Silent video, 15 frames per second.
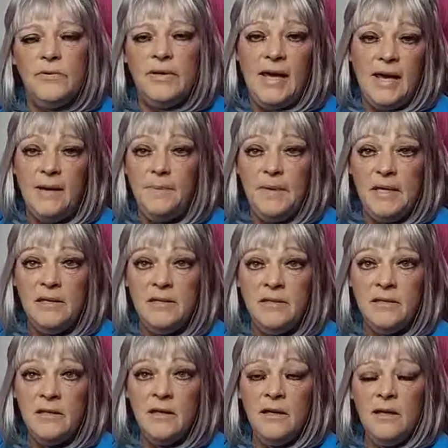game
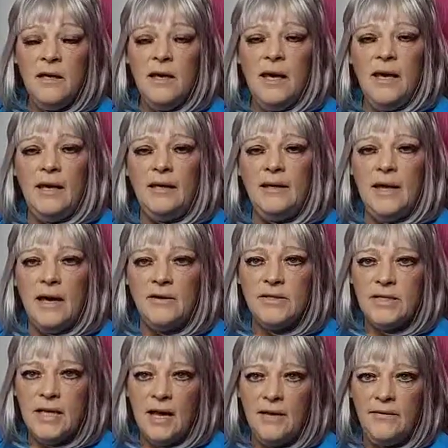is and
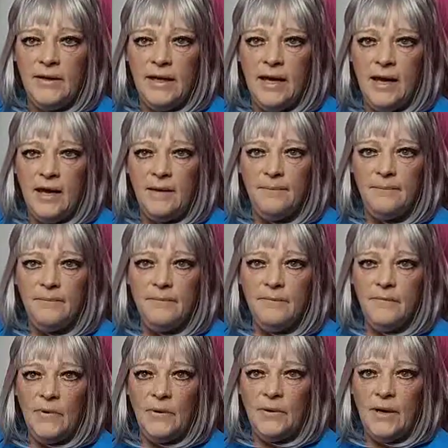outside the game.
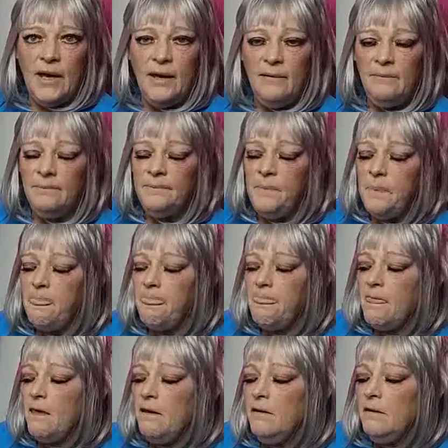Okay?
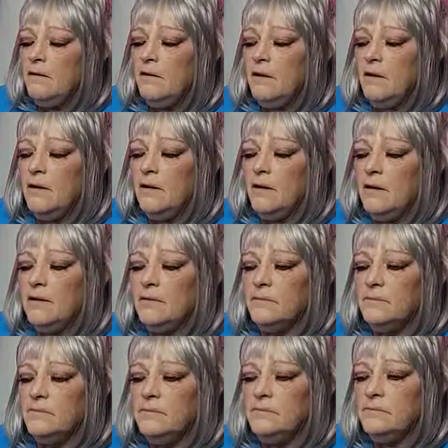
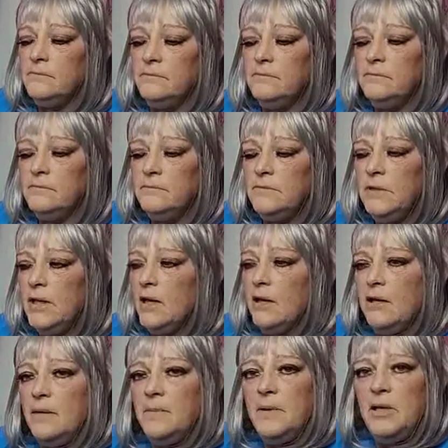Um, yeah,
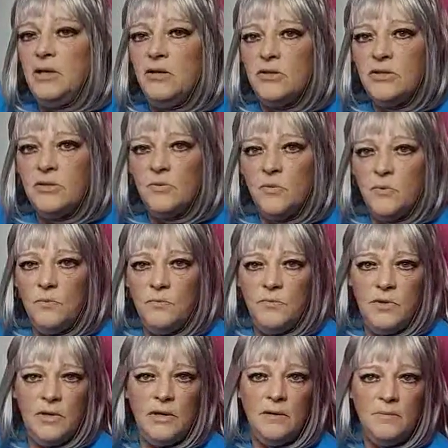and I'm going to use the,
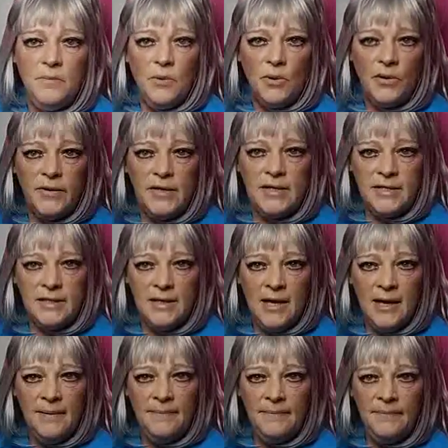the board this
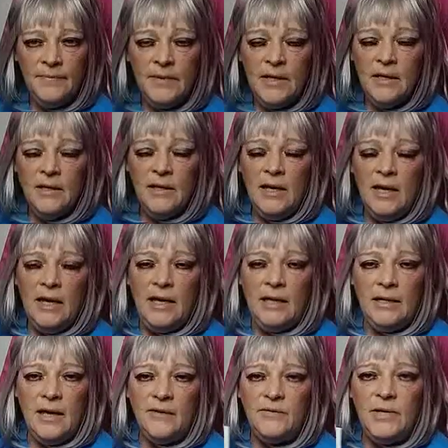time.
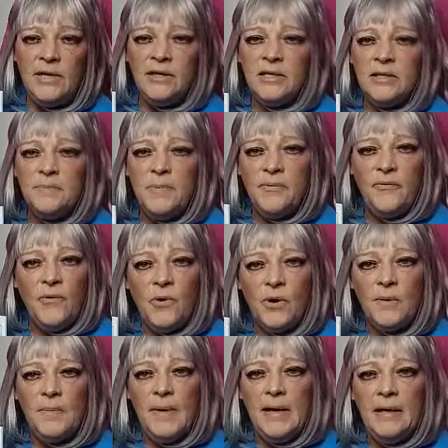And I've done this
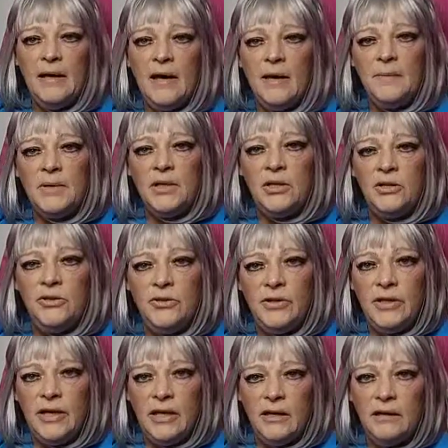before, but I'm going to do it
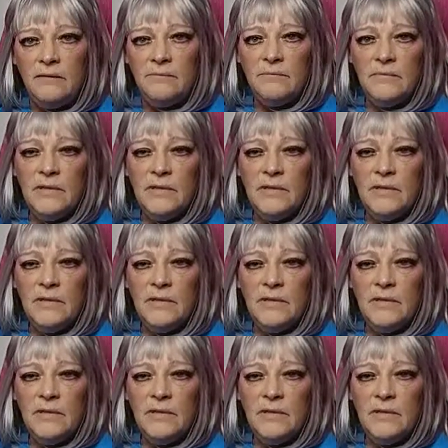again